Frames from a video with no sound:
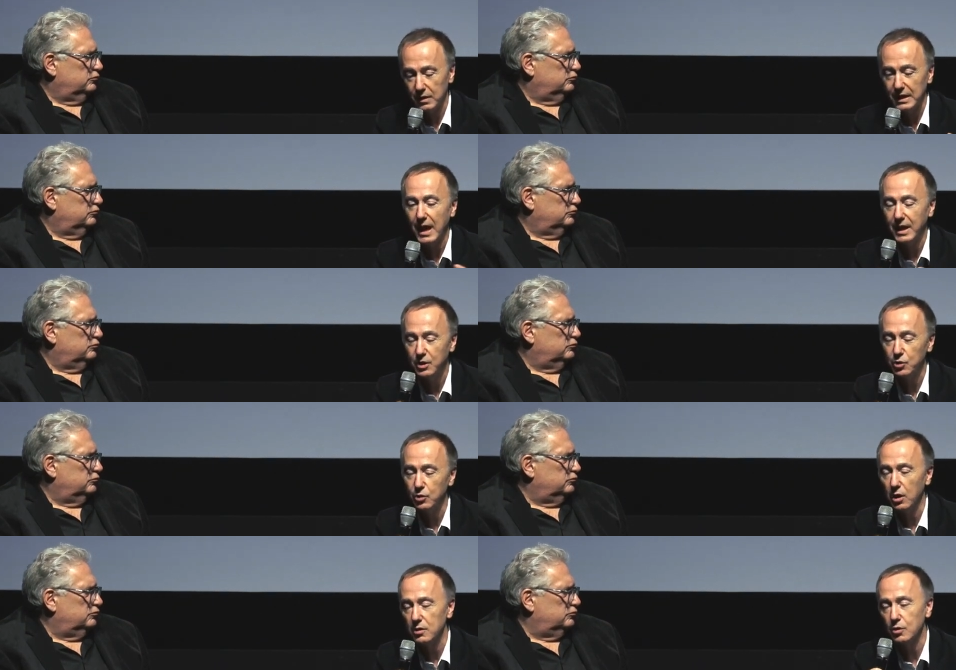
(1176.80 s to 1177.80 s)
Speaker 1: yeah, it
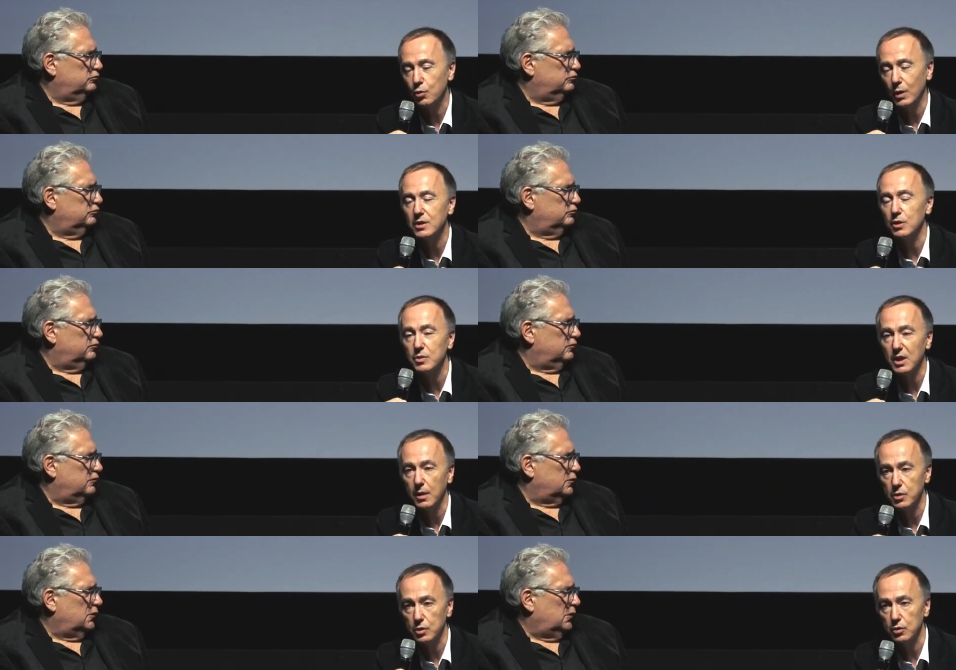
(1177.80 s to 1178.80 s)
took us quite some
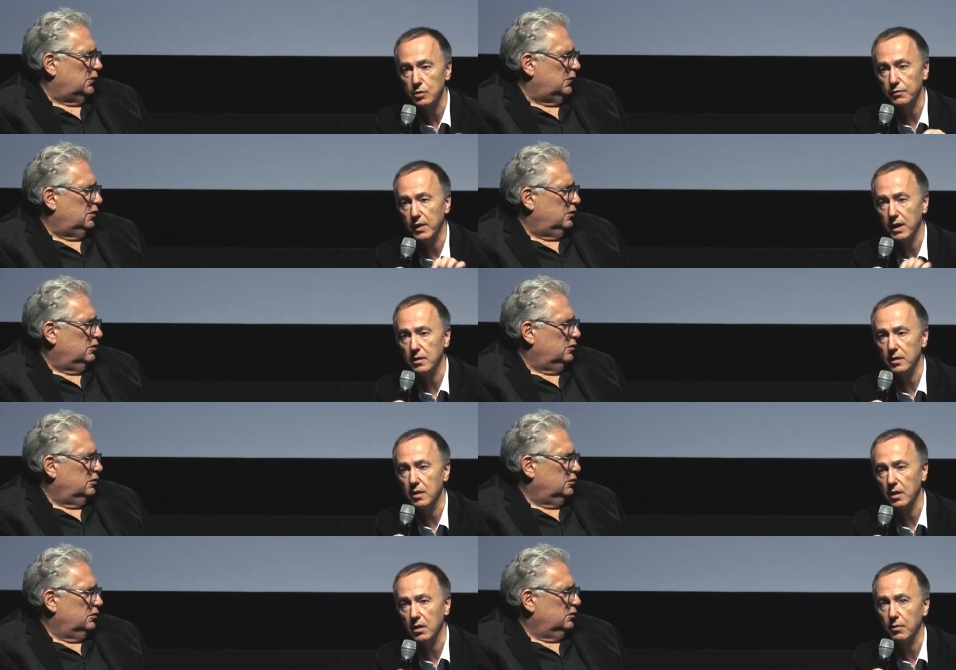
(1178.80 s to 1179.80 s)
time, you know, to find
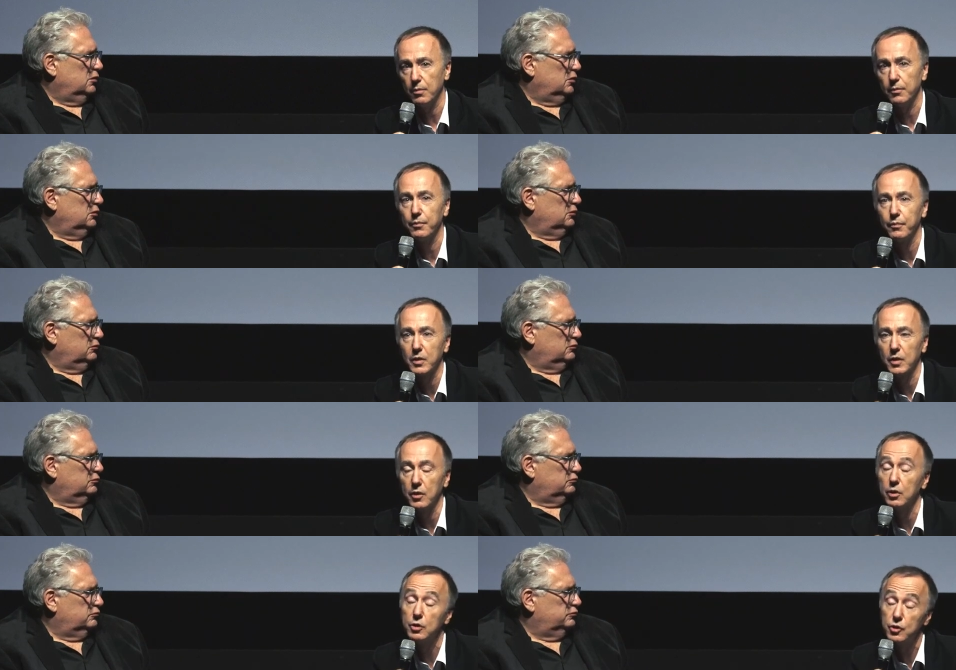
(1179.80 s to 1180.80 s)
the,
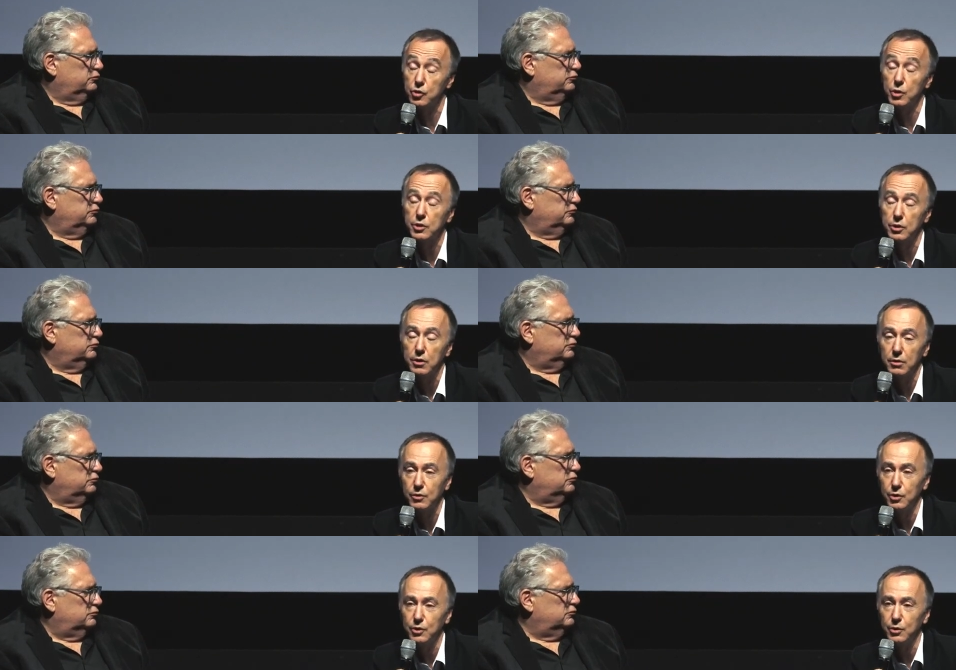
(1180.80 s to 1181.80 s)
the good structure
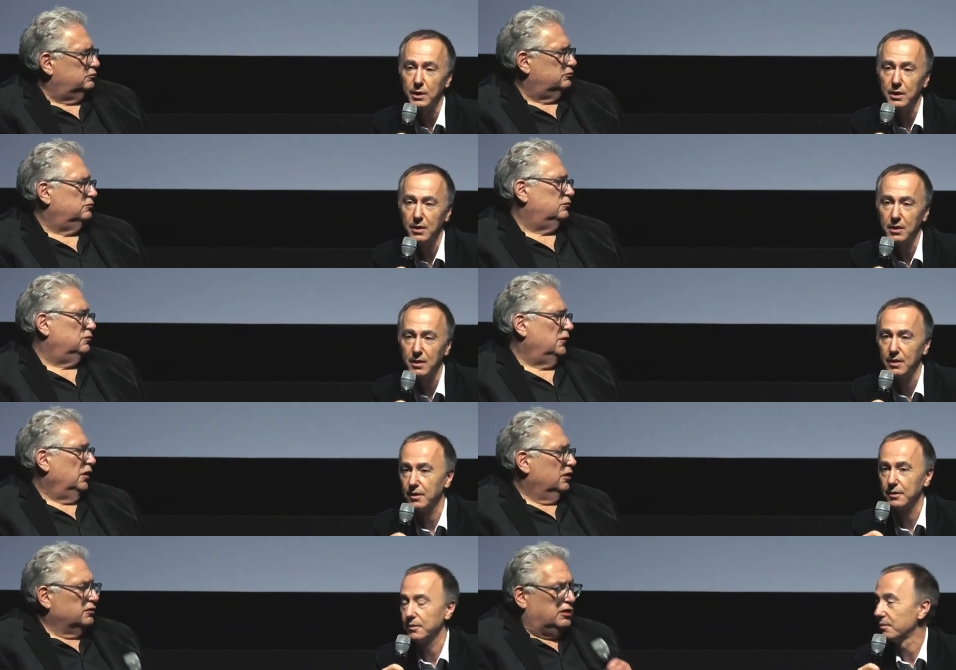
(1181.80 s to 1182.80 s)
to do it
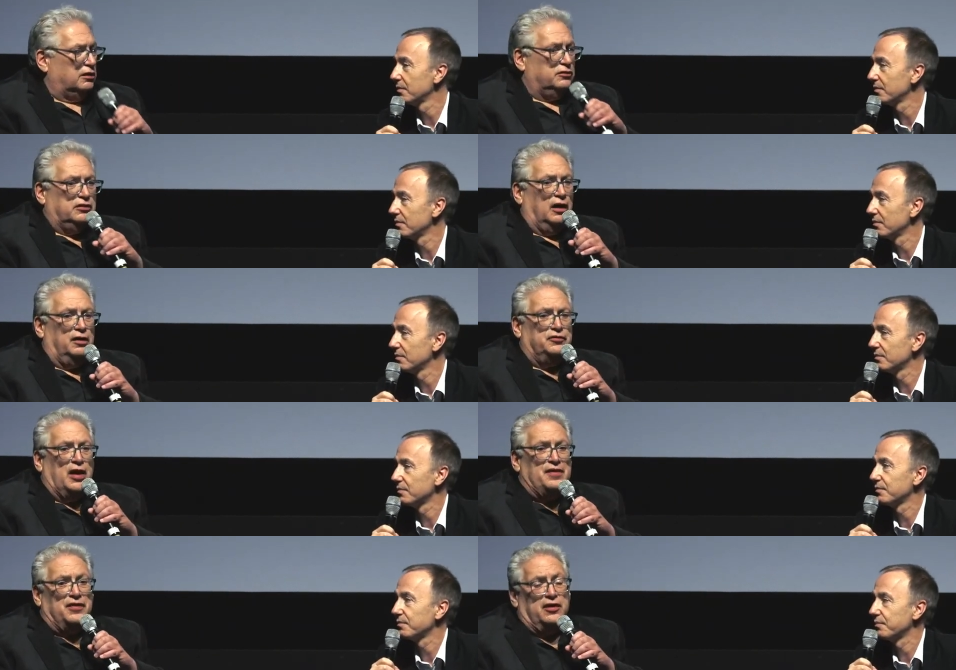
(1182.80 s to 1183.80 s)
Speaker 2: the, uh,
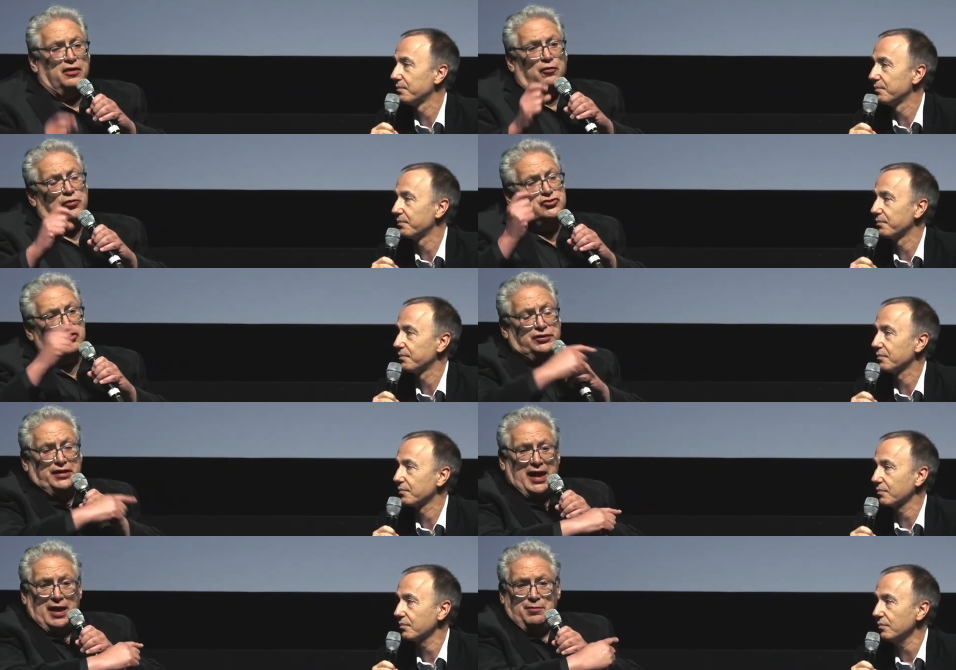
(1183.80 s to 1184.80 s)
the, and the original
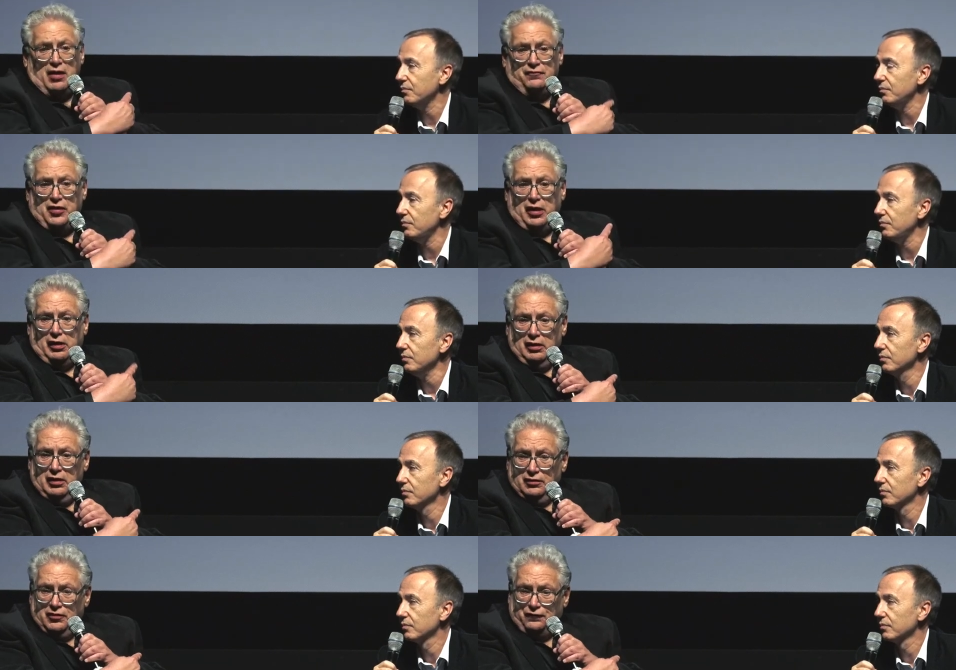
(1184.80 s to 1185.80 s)
name of the
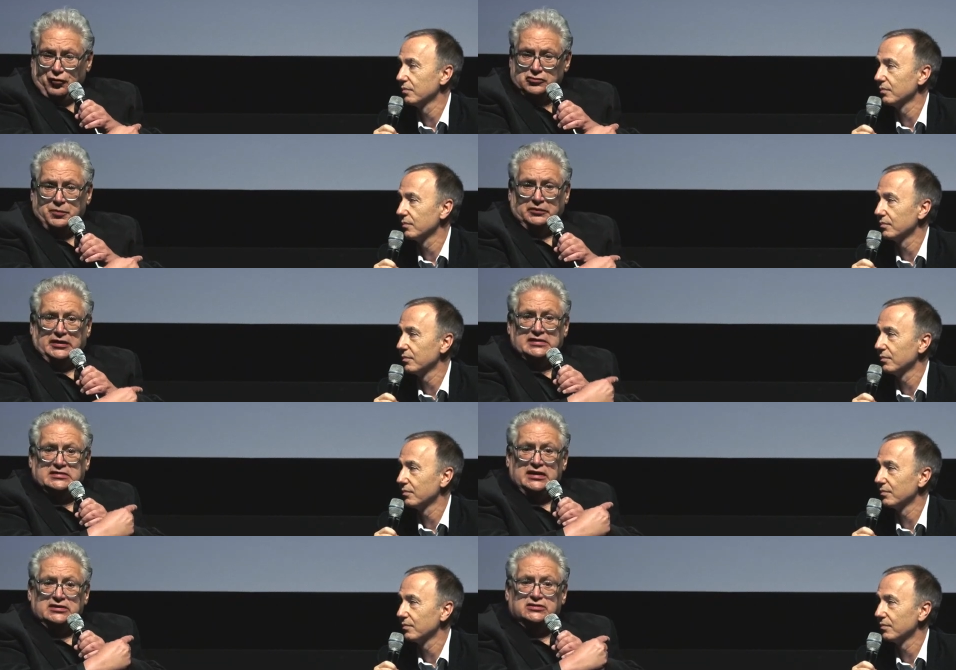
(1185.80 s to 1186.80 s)
the first building
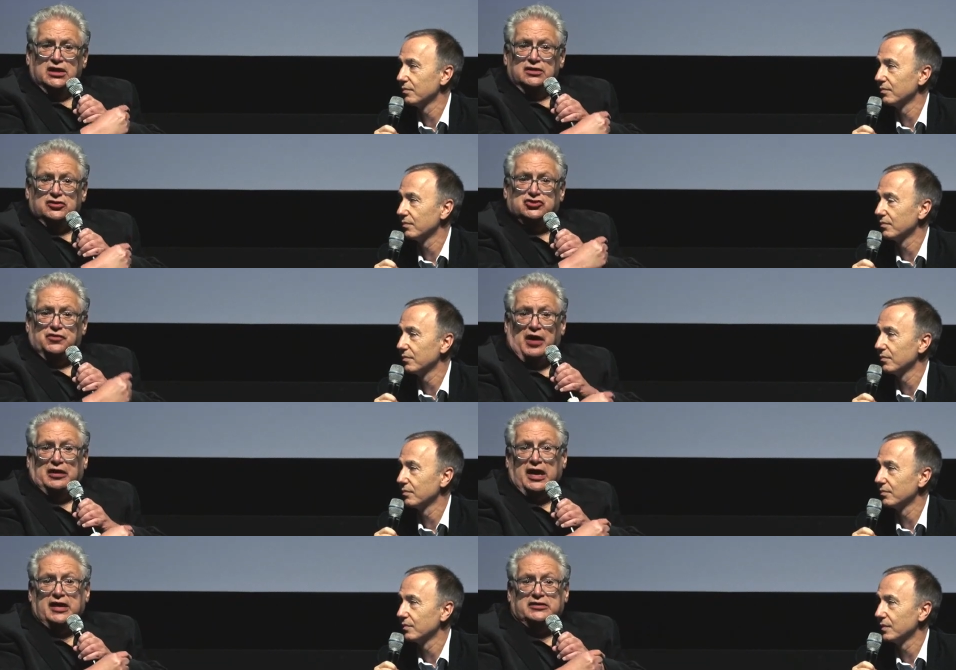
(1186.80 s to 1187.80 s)
is is the
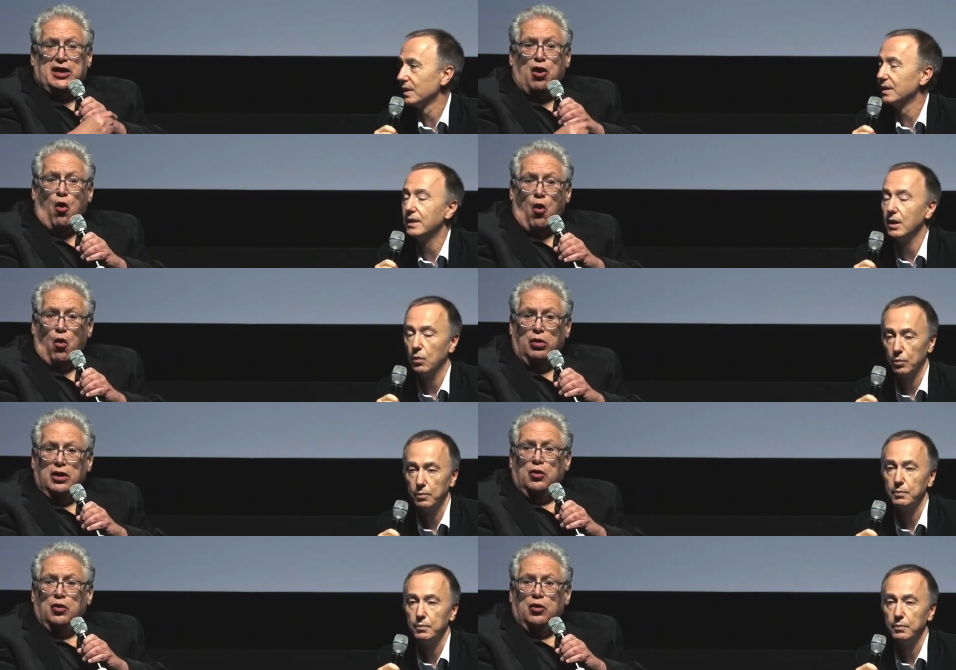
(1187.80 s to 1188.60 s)
Chevalier d'Eon,